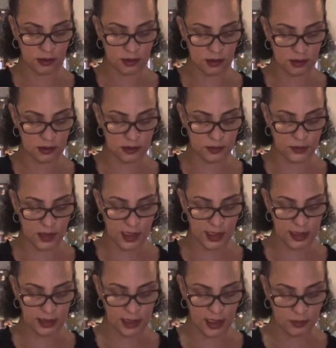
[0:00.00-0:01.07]
this
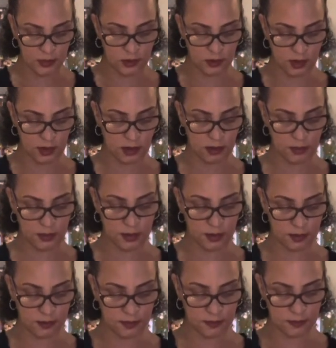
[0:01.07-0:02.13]
pineapple up
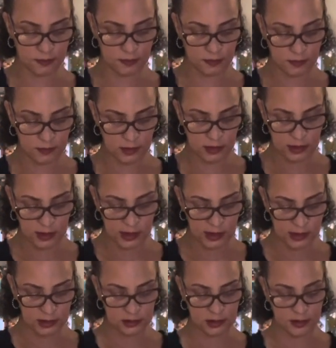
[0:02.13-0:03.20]

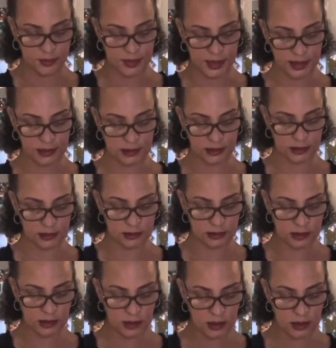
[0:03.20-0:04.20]
into pieces.